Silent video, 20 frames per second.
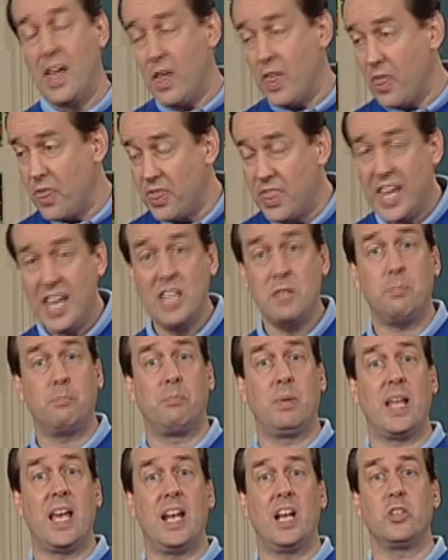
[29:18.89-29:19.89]
These
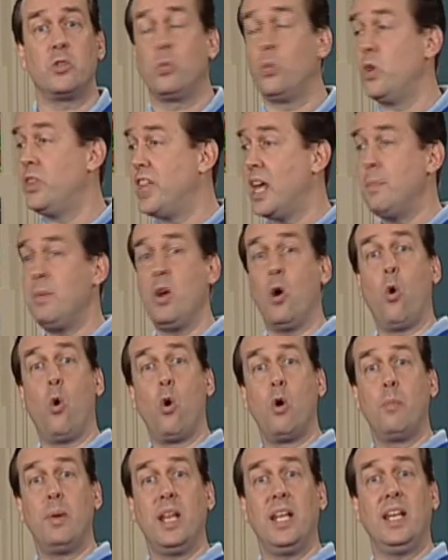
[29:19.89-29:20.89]
planets would then be
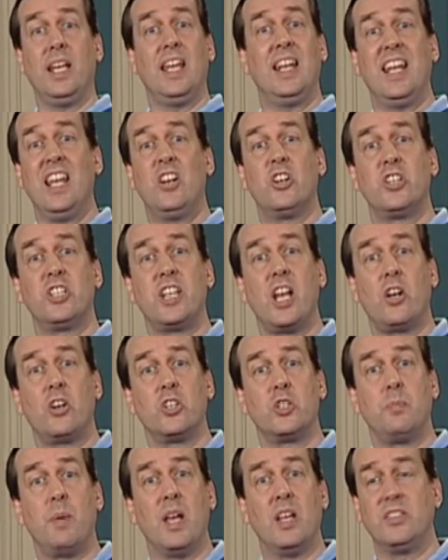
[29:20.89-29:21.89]
traveling in interstellar
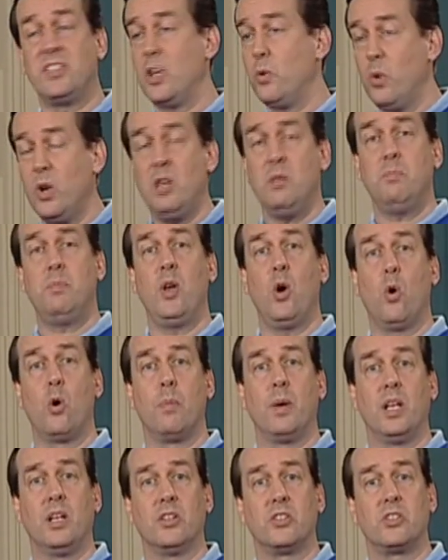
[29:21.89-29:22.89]
space. They wouldn't be
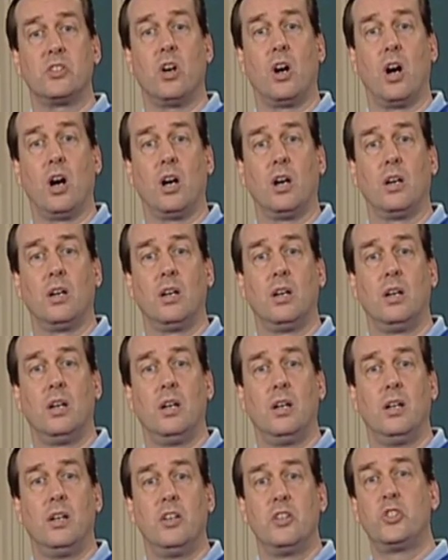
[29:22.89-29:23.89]
orbiting a star.
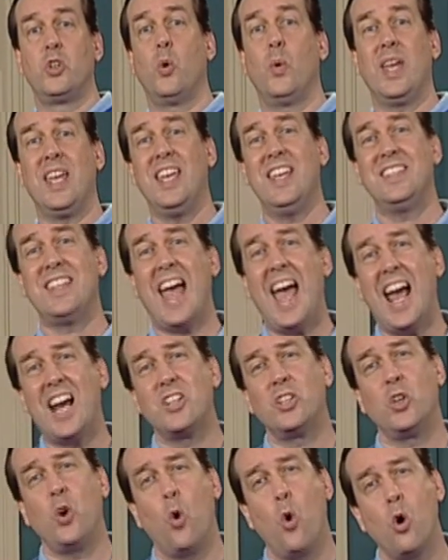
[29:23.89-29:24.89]
So is
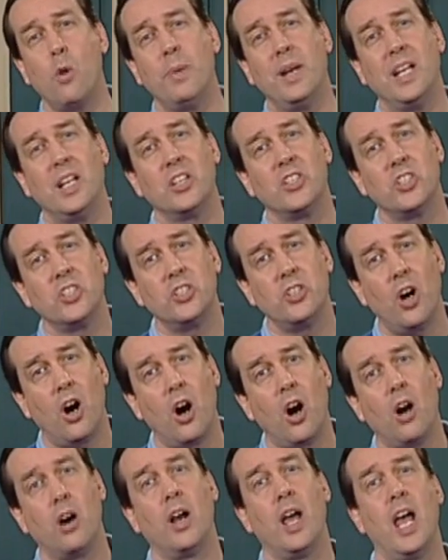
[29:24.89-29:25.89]
actually orbiting a
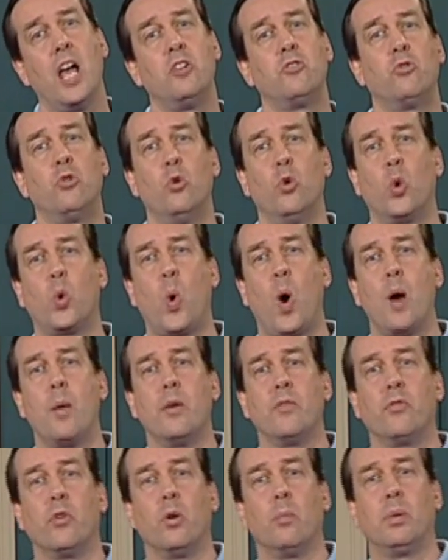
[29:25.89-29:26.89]
star a true requirement
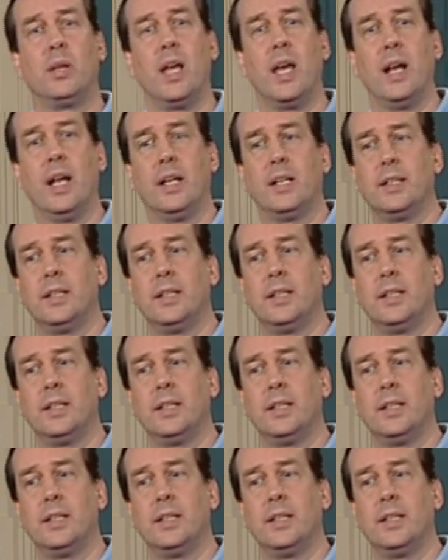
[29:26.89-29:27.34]
for a planet?